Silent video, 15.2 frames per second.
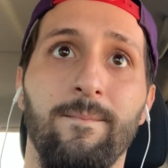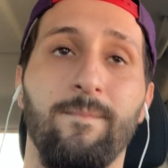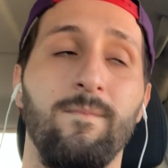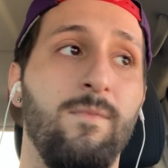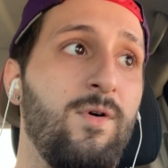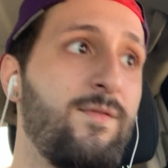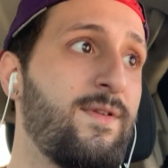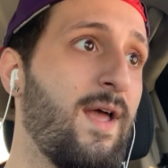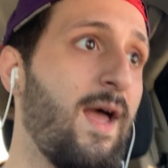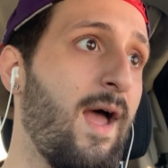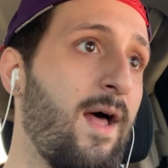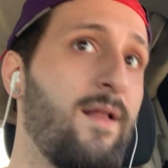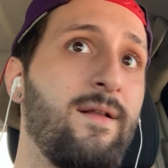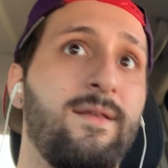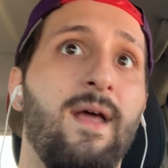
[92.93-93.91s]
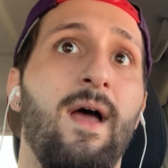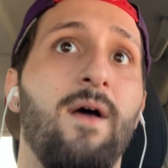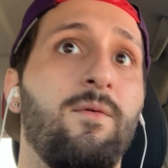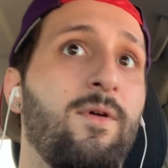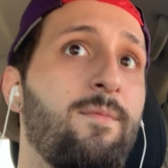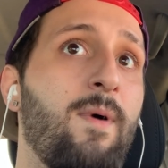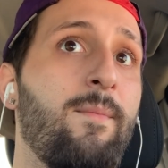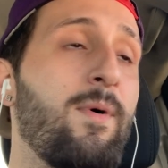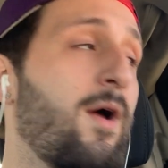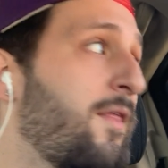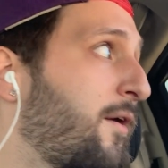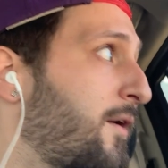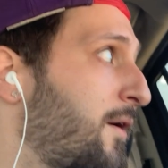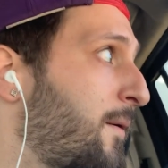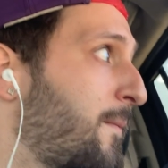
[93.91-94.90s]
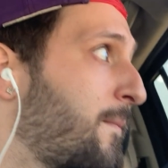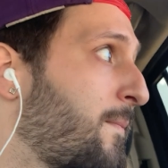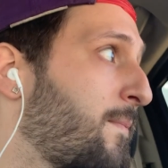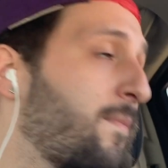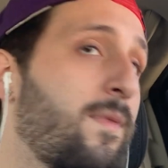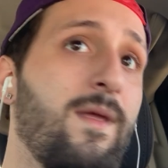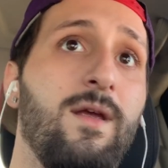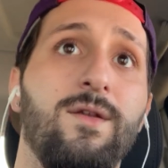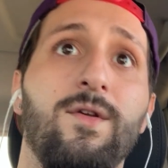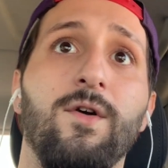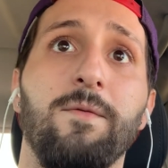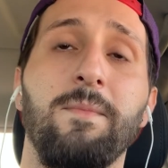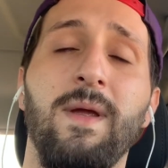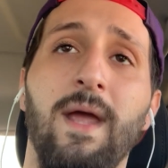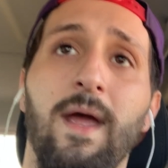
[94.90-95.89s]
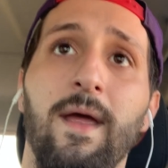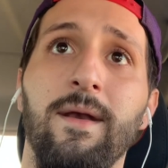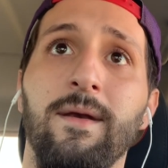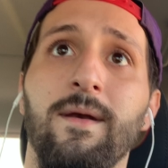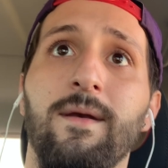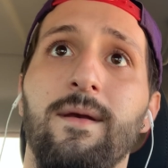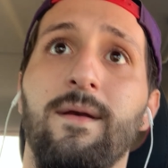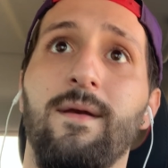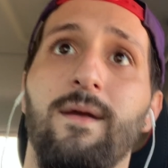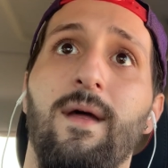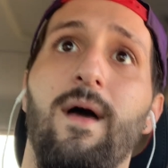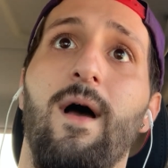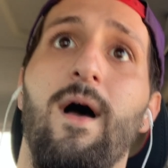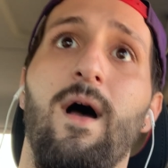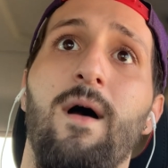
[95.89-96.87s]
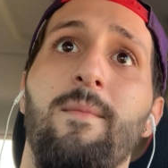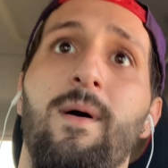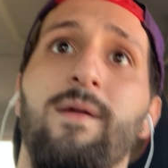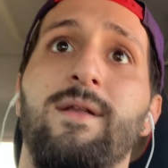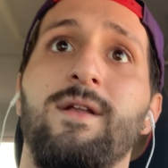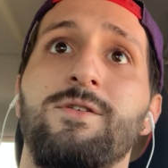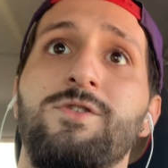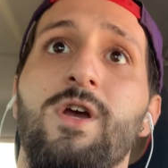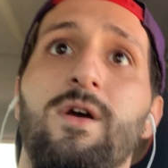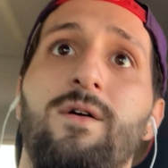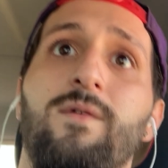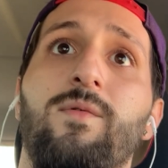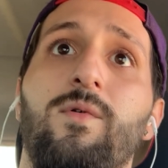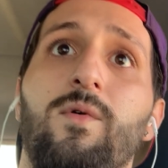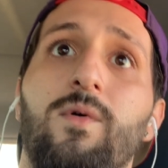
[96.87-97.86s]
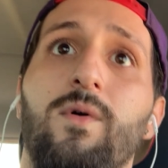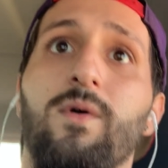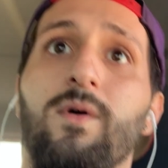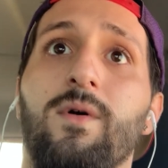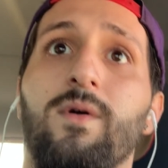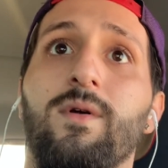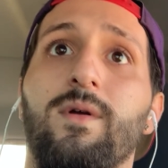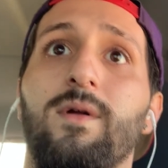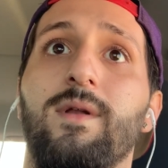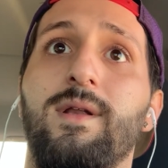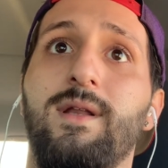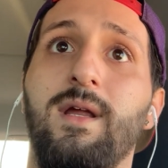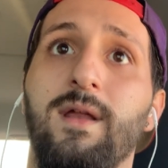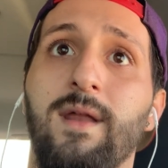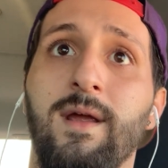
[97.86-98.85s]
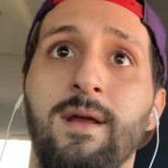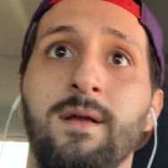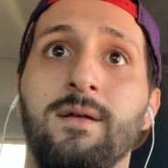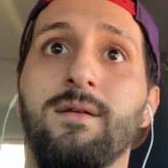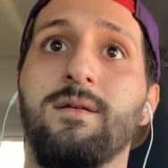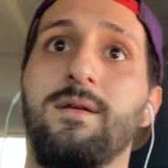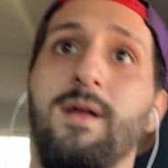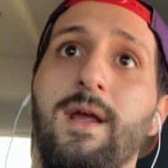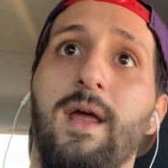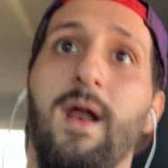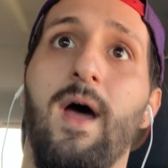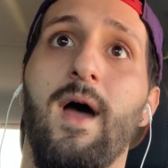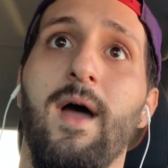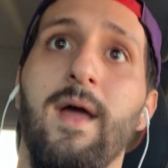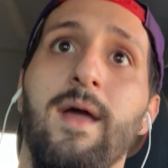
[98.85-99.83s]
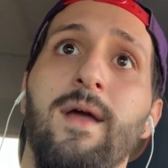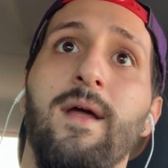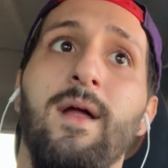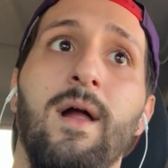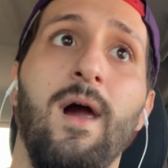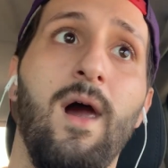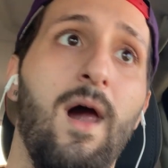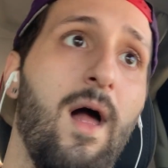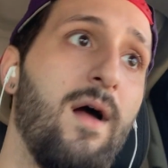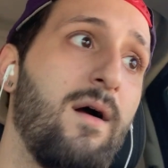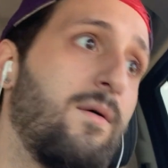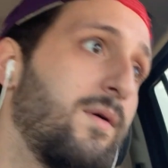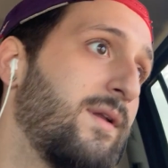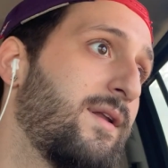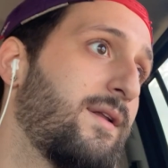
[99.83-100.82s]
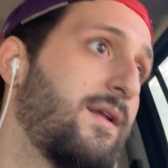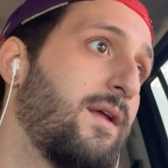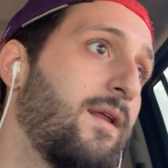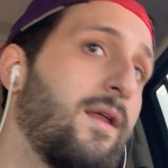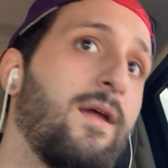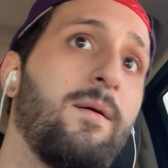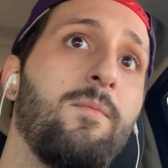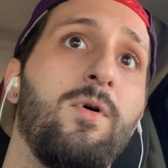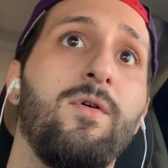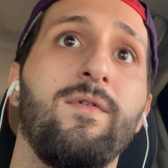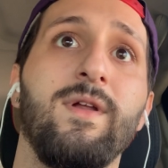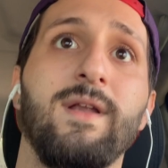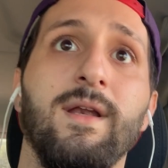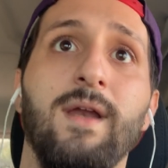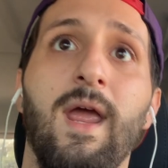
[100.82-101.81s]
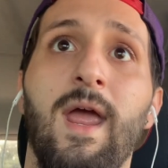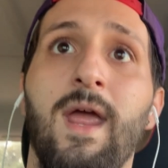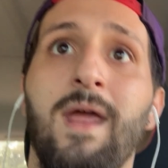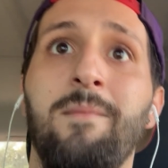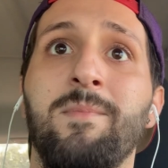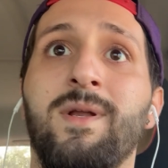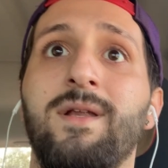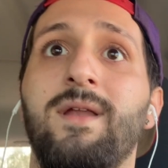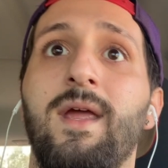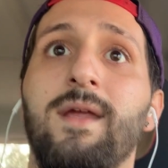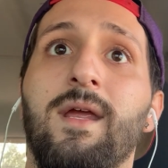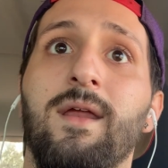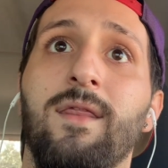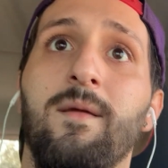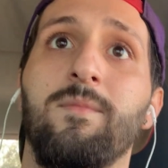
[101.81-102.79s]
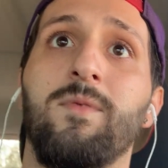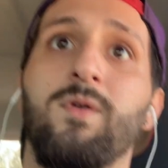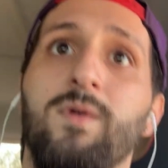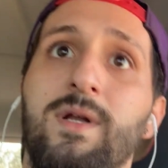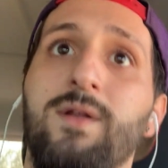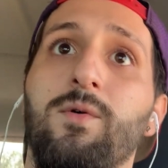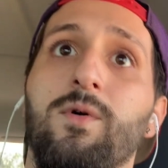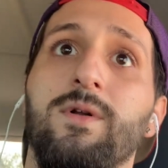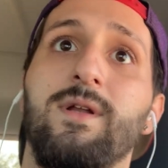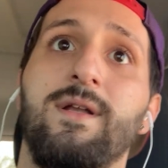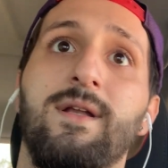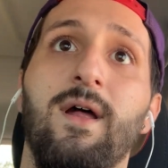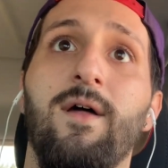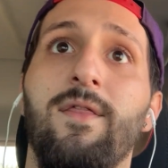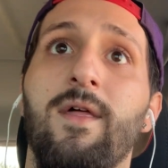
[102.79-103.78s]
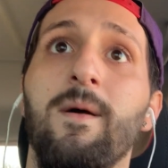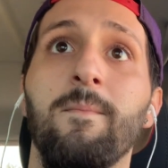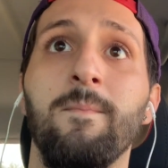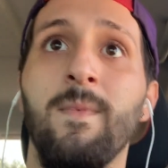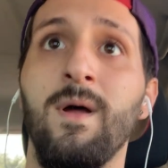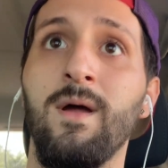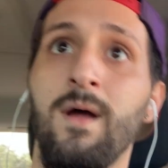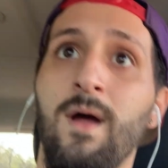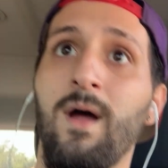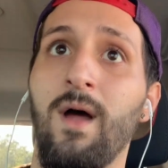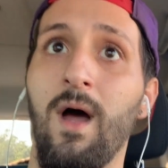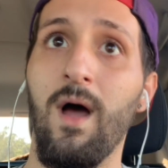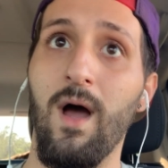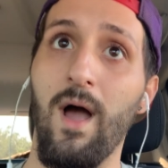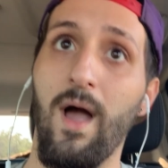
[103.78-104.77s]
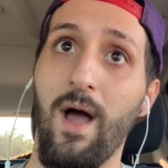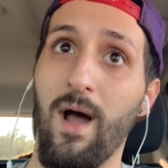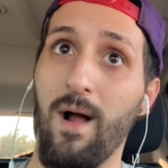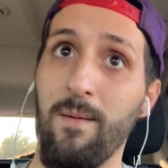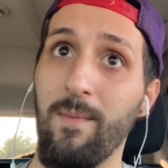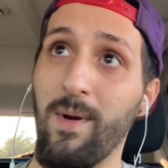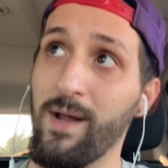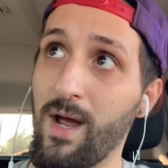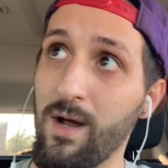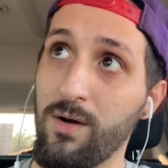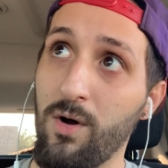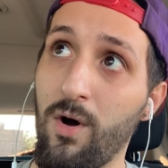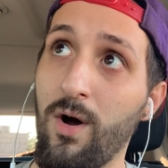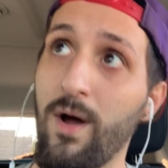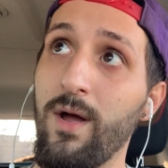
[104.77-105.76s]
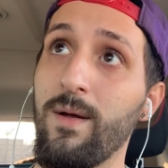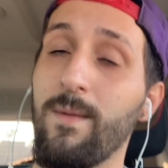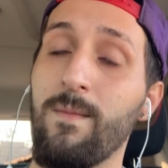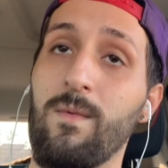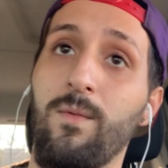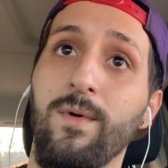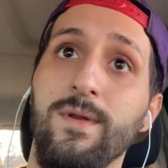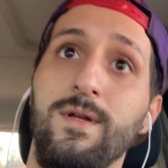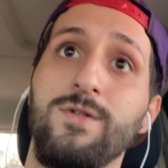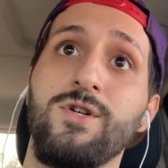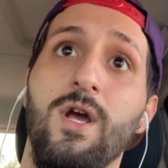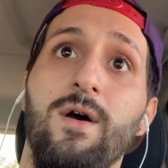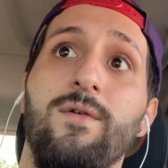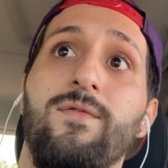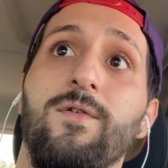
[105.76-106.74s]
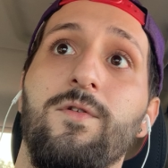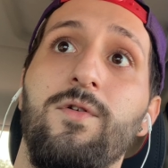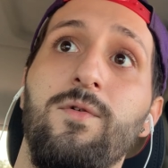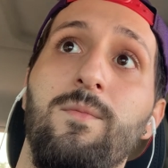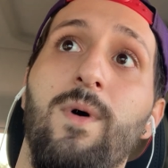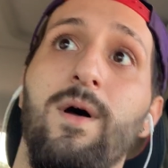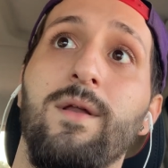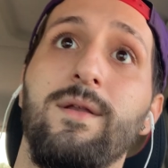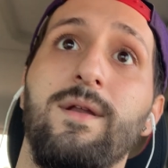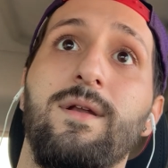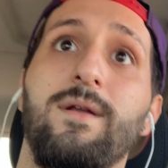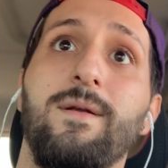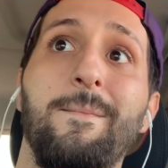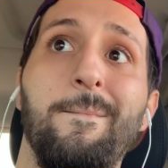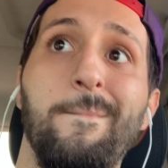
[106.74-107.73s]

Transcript: Moved to Allentown with my brother. He took me in. I was in jail for stealing to get high. I was stealing movies and games, taking them to a store to sell them. I got caught, went to jail for 2 months.